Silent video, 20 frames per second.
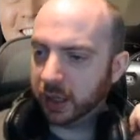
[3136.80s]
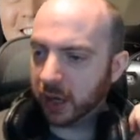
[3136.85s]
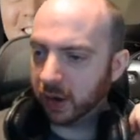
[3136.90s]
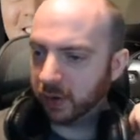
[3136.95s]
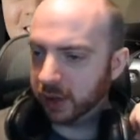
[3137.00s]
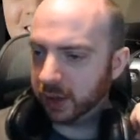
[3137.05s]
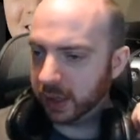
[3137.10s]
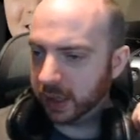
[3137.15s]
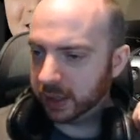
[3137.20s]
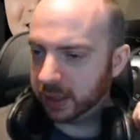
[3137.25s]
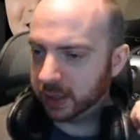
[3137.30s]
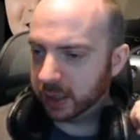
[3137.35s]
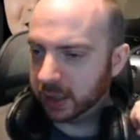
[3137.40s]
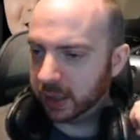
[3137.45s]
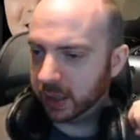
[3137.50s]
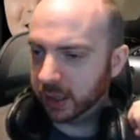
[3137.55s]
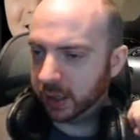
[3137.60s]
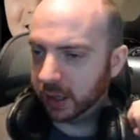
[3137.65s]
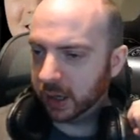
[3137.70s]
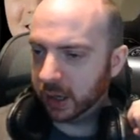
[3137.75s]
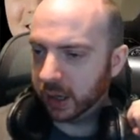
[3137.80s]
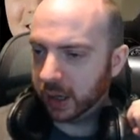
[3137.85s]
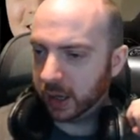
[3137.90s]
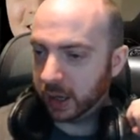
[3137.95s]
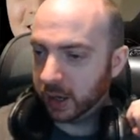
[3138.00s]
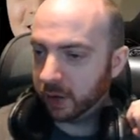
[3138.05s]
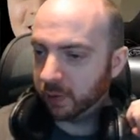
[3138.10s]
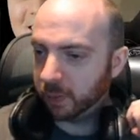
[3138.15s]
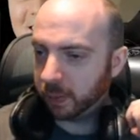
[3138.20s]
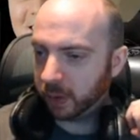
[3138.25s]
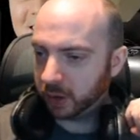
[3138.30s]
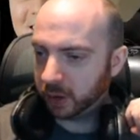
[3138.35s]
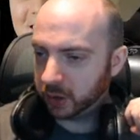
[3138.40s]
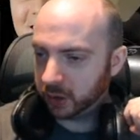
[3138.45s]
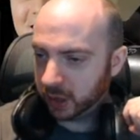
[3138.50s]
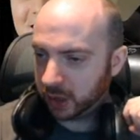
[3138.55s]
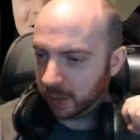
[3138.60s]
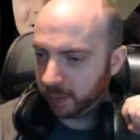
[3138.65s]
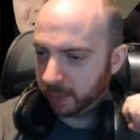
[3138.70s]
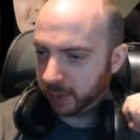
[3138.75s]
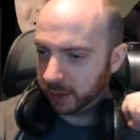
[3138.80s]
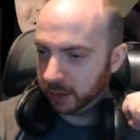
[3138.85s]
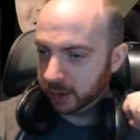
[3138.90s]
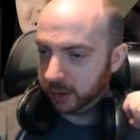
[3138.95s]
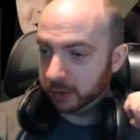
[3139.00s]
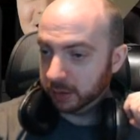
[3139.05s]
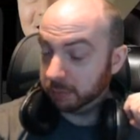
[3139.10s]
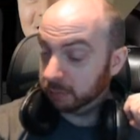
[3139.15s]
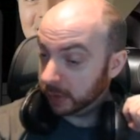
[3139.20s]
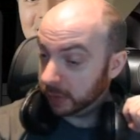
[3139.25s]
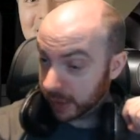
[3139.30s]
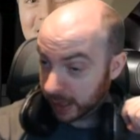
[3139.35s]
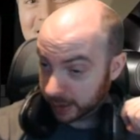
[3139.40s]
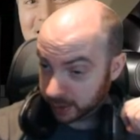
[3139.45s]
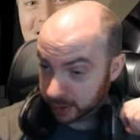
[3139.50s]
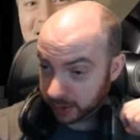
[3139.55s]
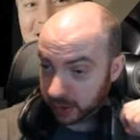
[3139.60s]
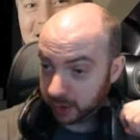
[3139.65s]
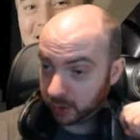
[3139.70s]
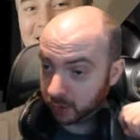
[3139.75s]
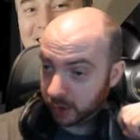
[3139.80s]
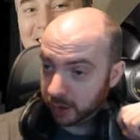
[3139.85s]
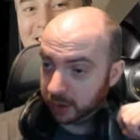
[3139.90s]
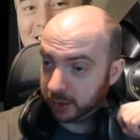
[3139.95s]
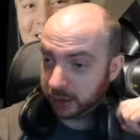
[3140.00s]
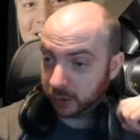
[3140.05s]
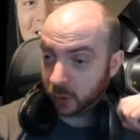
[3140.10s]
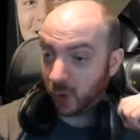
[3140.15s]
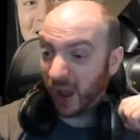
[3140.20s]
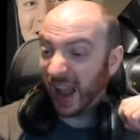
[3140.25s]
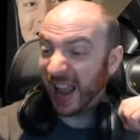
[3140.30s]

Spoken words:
Currently, it's in an overpriced ship. Yes, I'd agree. It's got